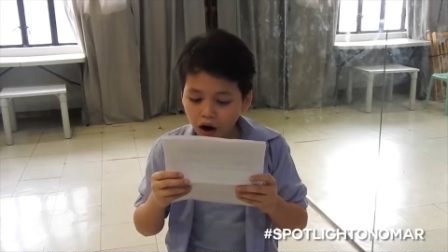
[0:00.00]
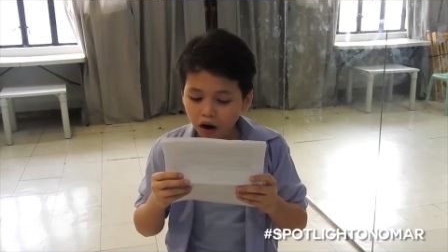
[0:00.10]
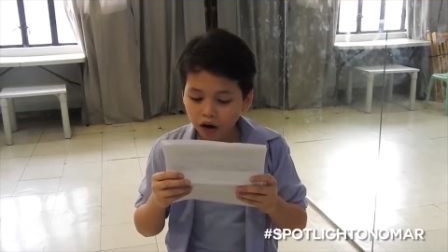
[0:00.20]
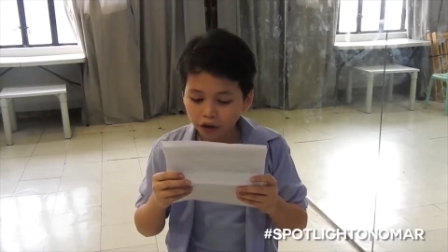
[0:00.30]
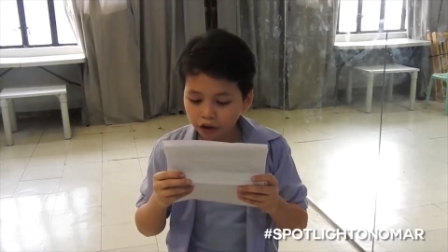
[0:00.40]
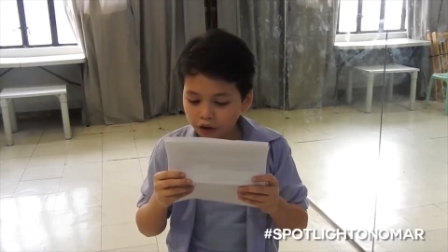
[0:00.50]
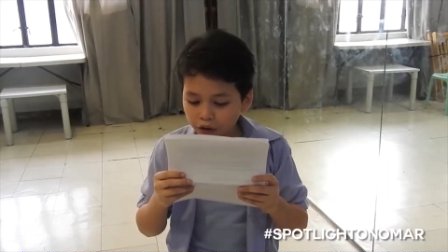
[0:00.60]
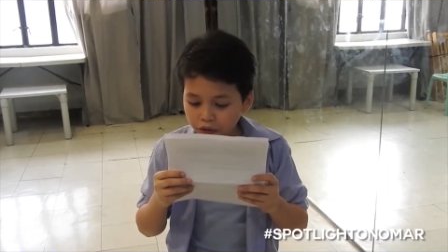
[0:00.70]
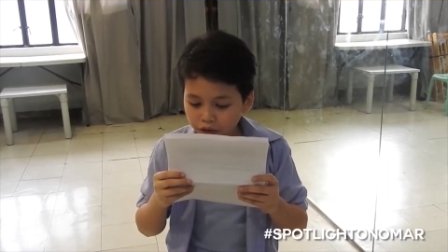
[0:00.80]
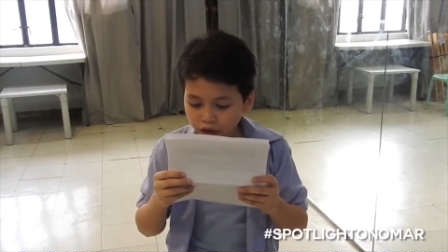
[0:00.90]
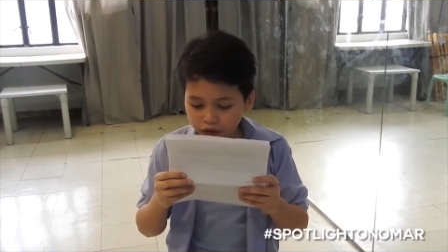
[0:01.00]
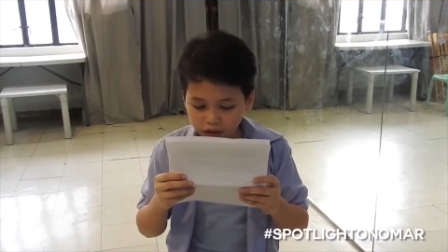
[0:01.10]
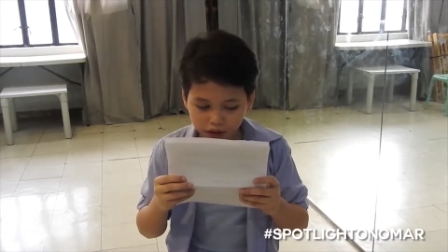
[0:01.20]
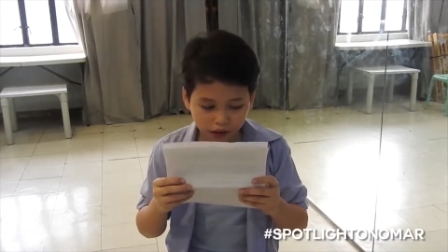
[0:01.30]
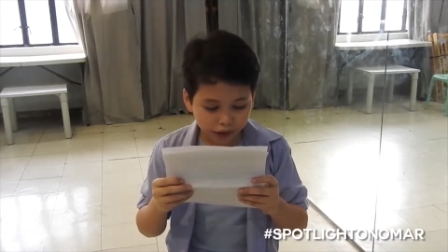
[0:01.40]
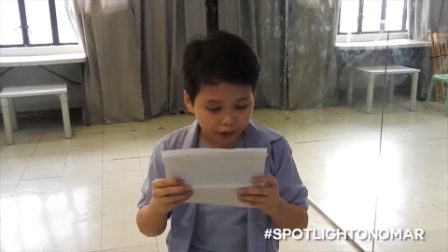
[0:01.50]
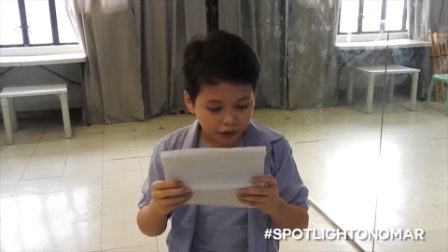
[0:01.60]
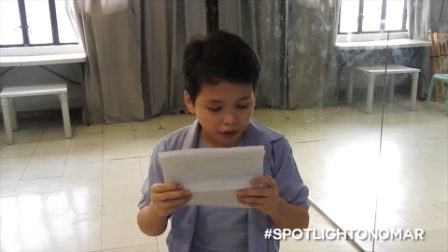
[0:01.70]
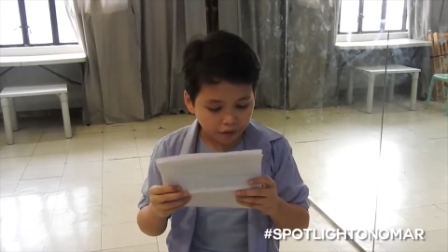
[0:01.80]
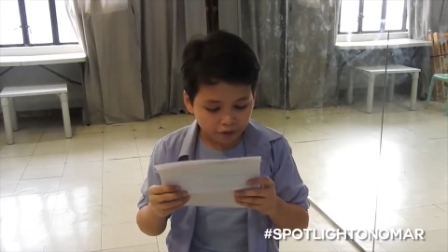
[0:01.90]
Are you in need
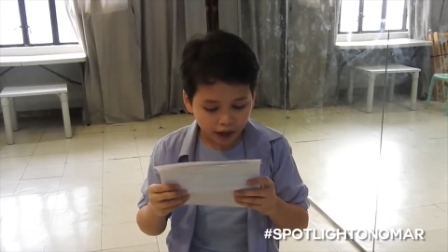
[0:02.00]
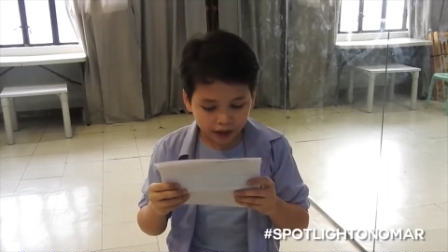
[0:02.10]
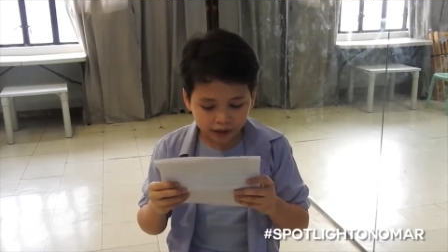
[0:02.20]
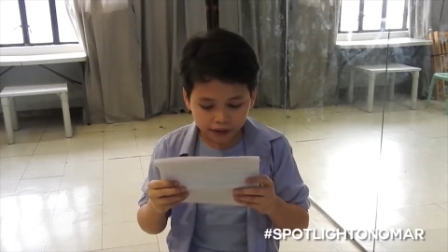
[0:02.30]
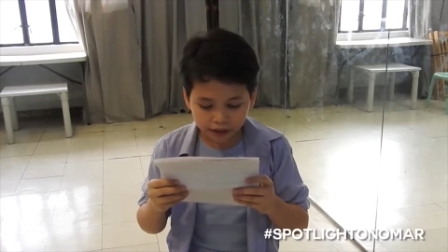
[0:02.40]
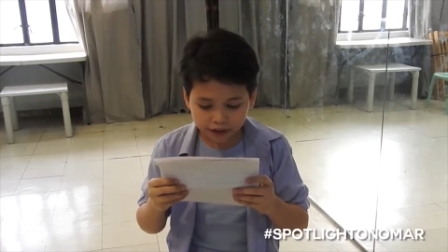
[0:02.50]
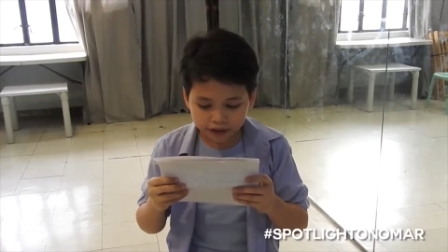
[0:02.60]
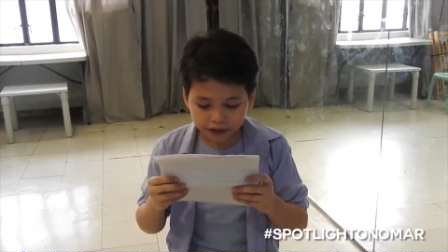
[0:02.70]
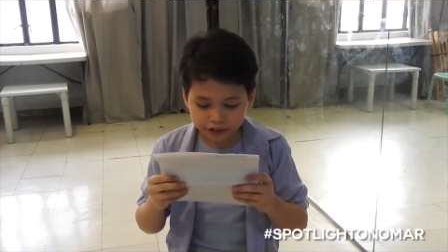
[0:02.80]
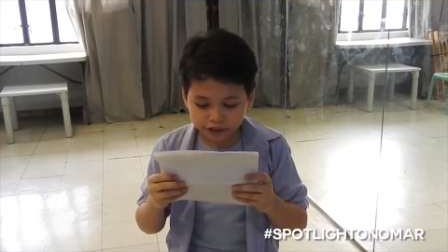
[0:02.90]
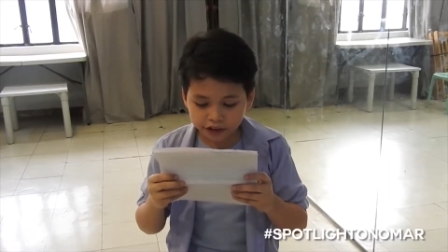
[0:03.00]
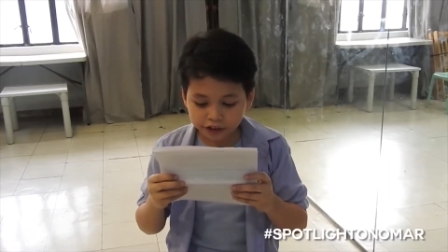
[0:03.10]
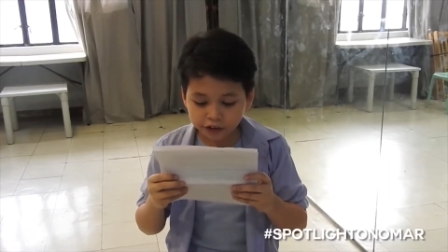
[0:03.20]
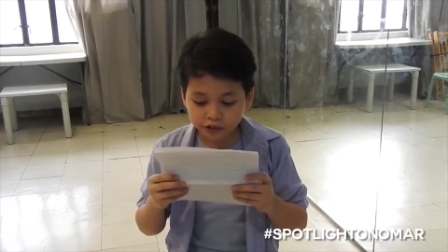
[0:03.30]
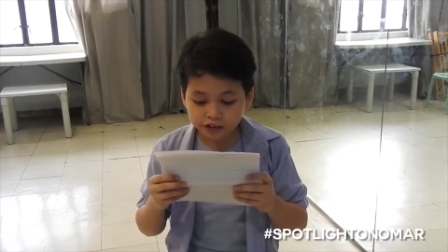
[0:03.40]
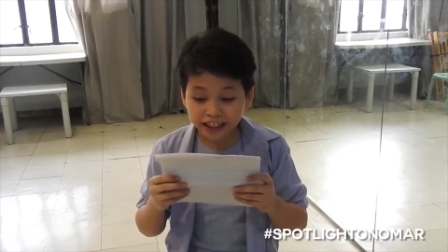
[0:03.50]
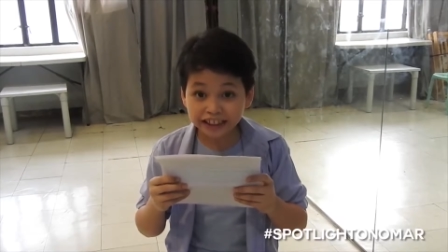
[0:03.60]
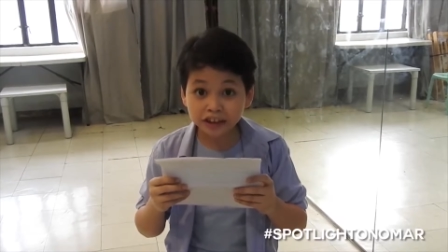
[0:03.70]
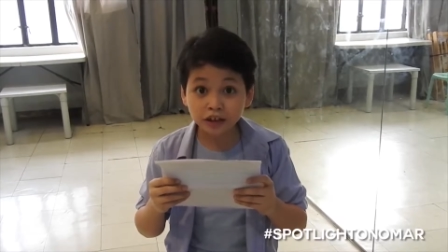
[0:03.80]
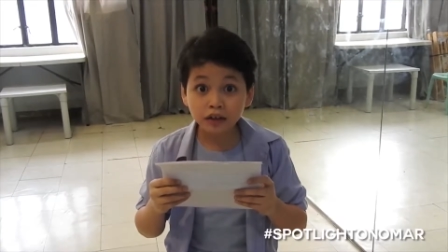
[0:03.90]
of any assistance today,
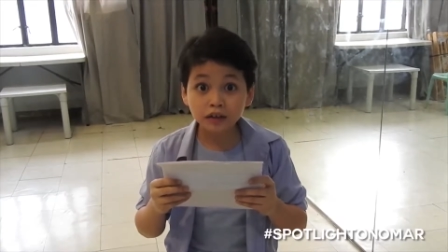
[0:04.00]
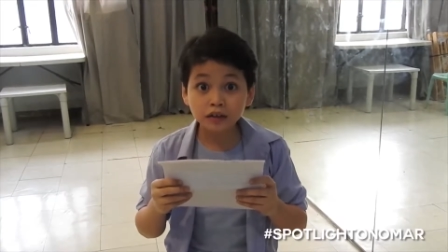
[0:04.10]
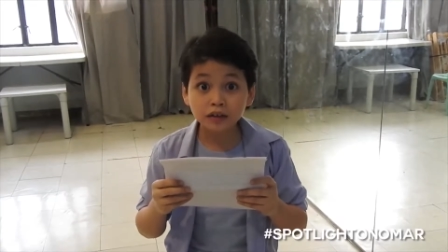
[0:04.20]
sir?